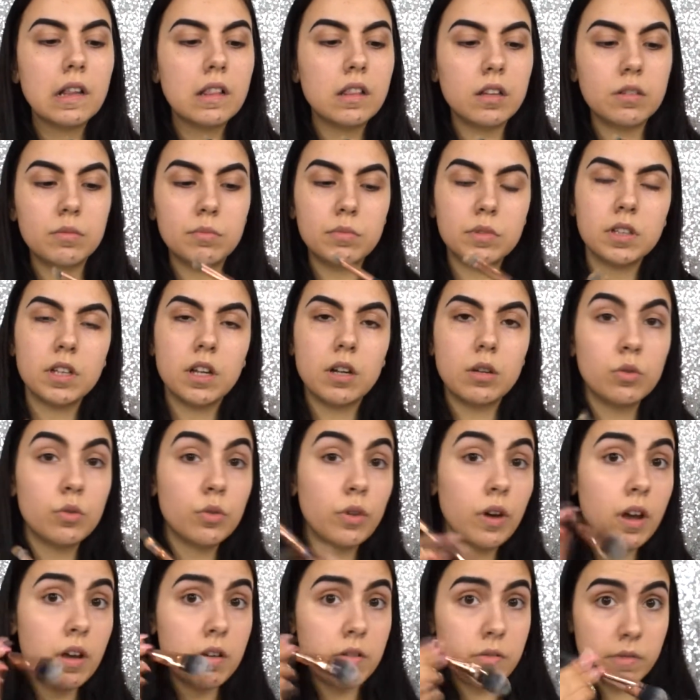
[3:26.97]
let me tell
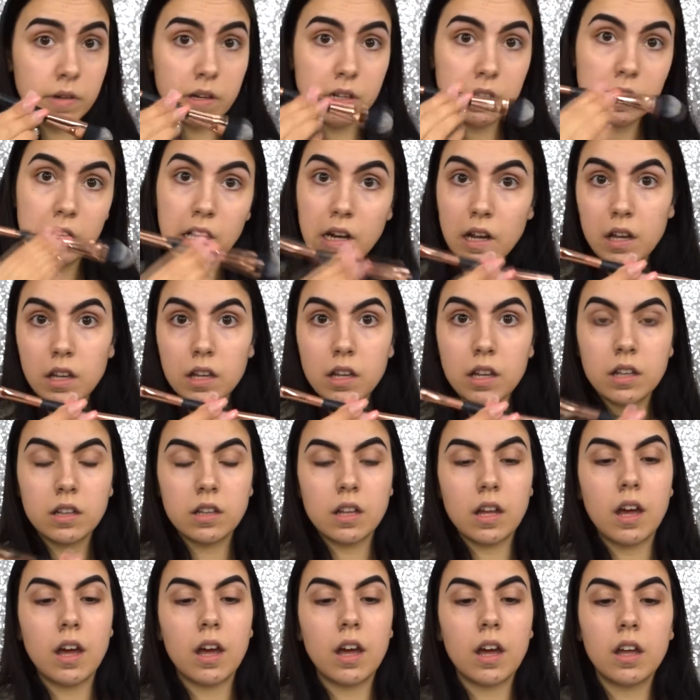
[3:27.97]
you, I really like it,
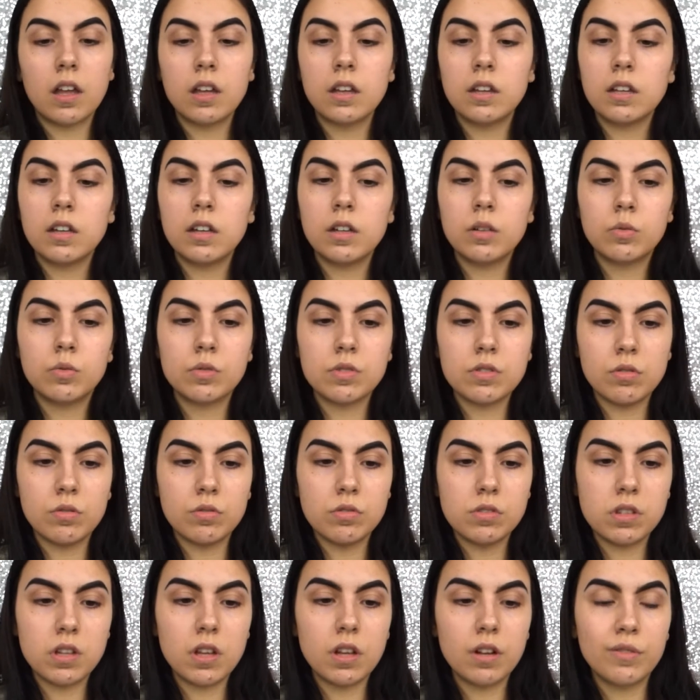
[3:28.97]
and it was
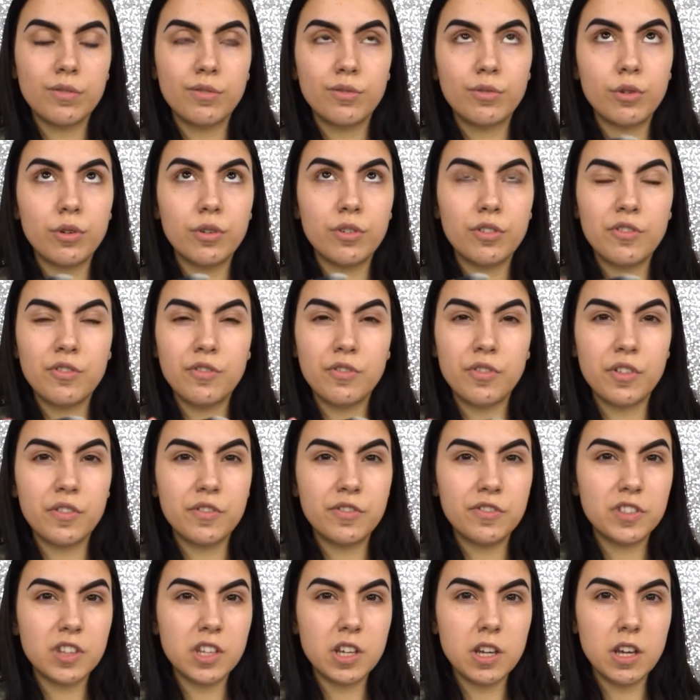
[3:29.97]
on sale for
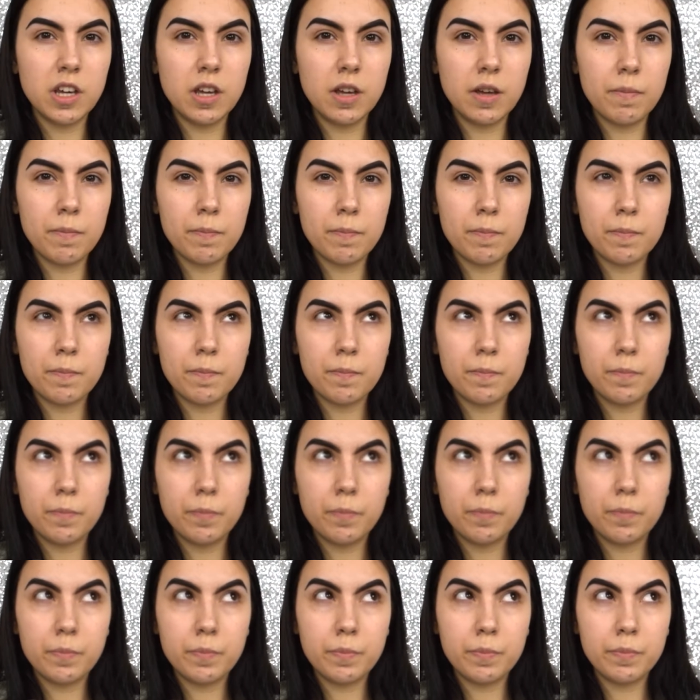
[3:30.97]

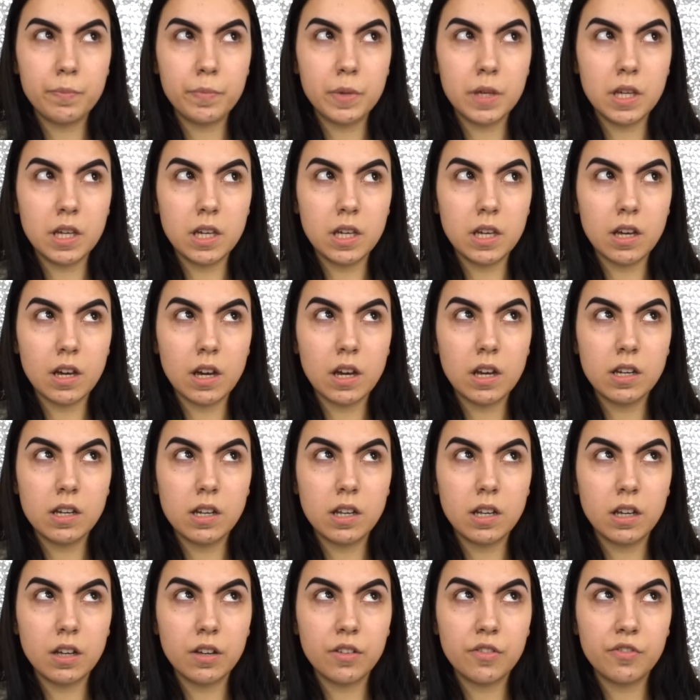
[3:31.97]
50p, I
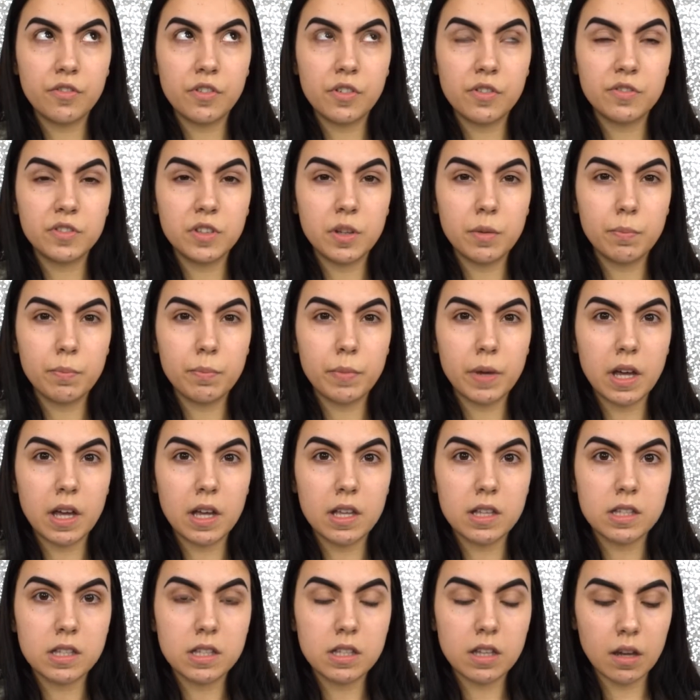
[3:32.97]
think, 50
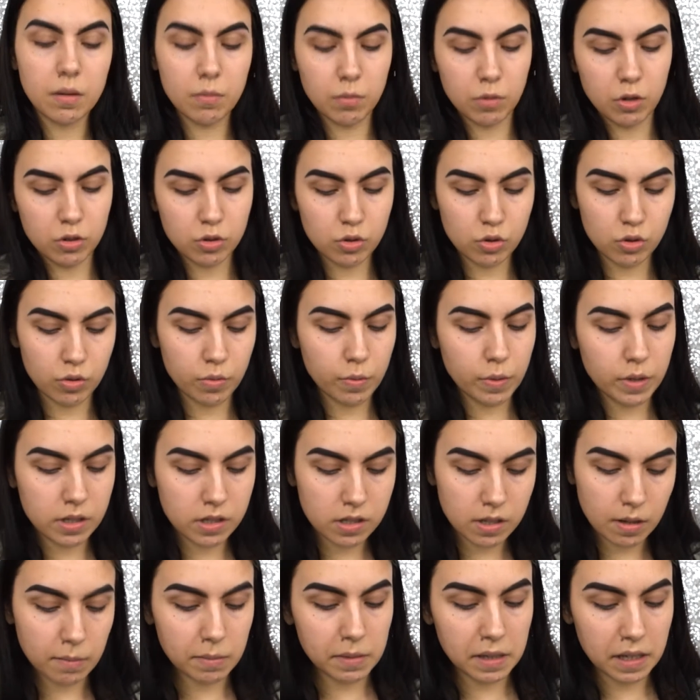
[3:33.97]
pence, I'm not sure, but
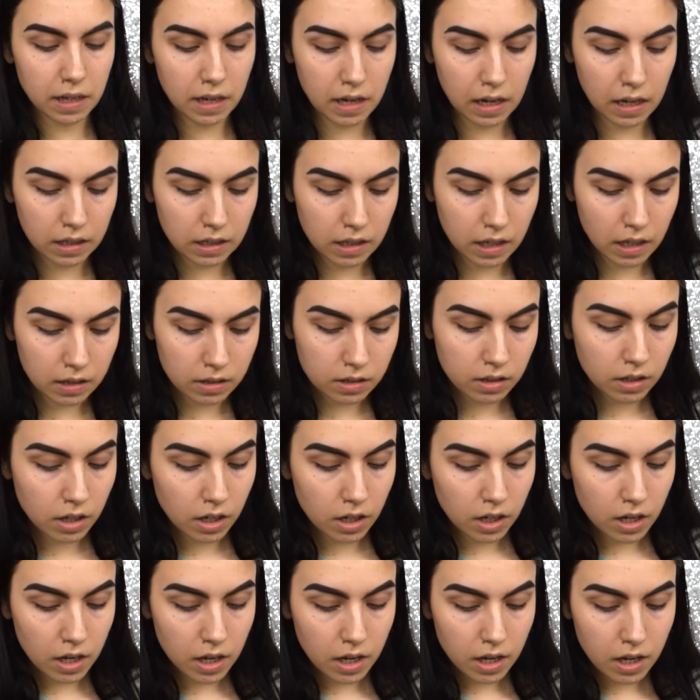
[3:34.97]
something like that.
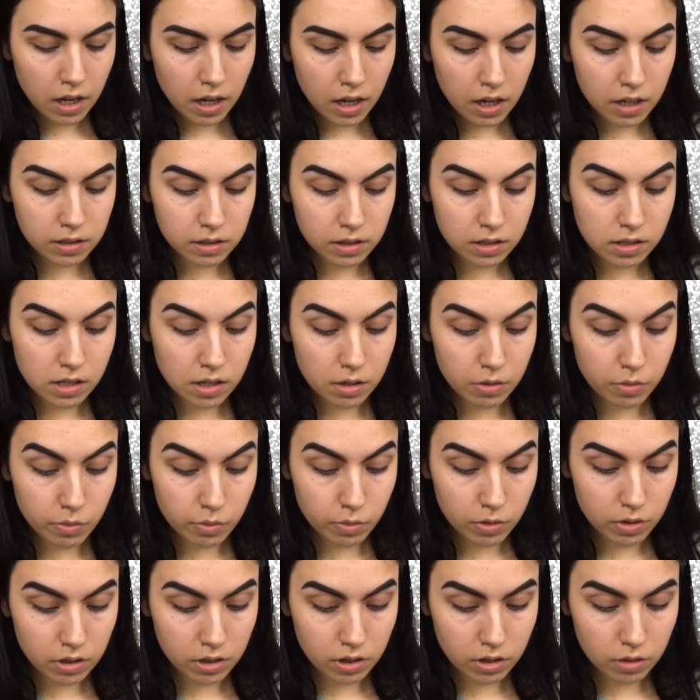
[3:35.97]
And it's a
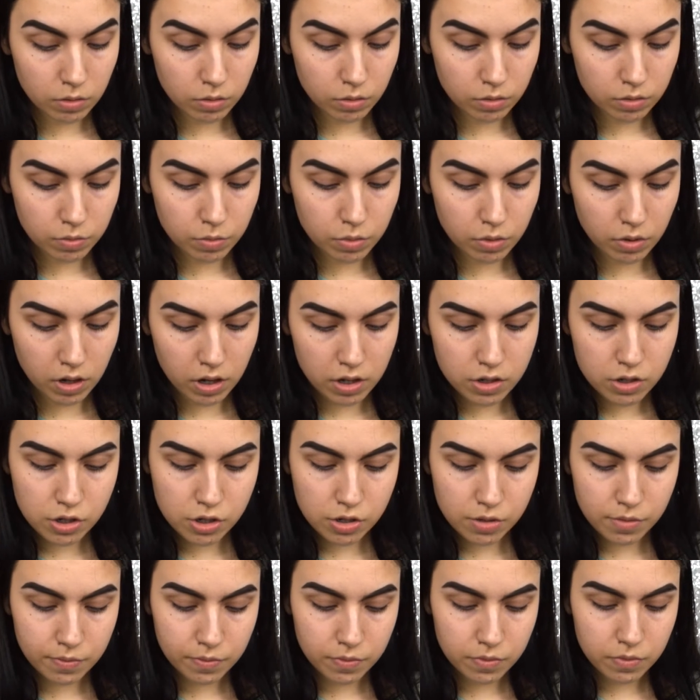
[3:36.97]
really good
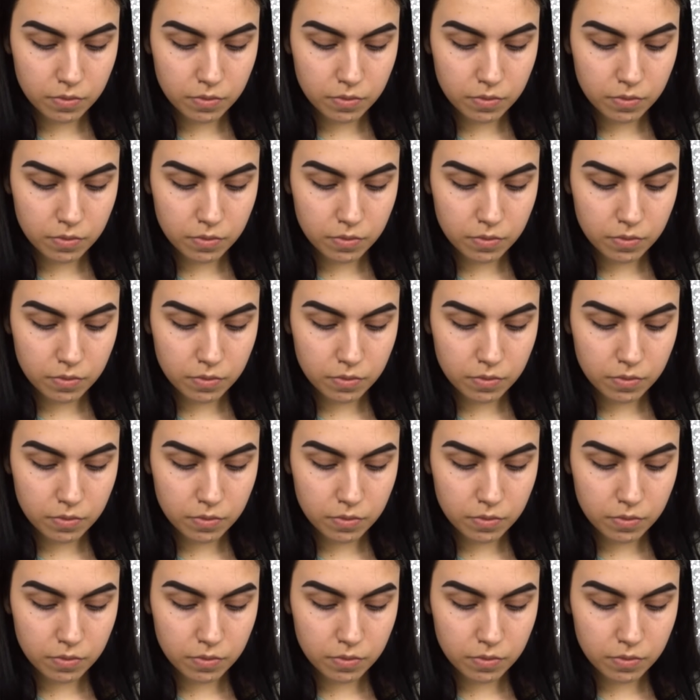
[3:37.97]
brush.